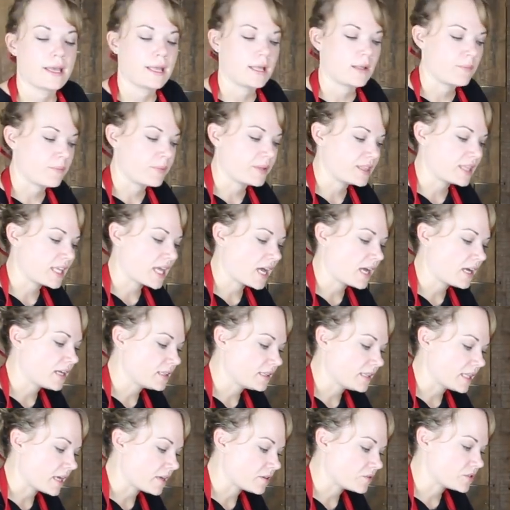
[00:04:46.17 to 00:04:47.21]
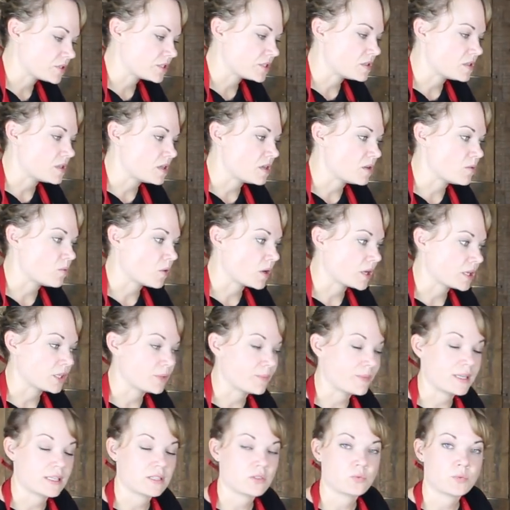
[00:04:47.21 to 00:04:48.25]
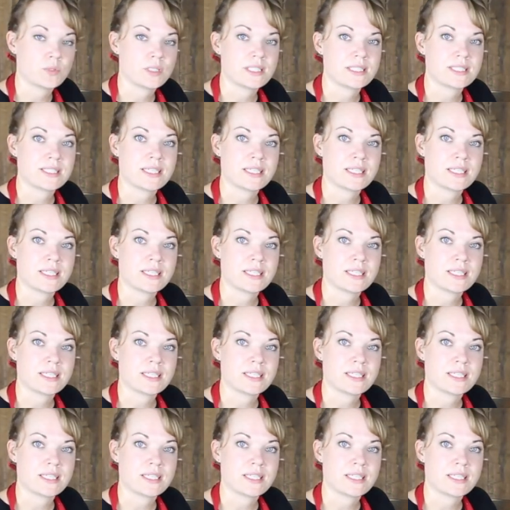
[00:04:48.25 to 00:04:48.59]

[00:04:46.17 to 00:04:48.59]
um, but that allows the water-based wood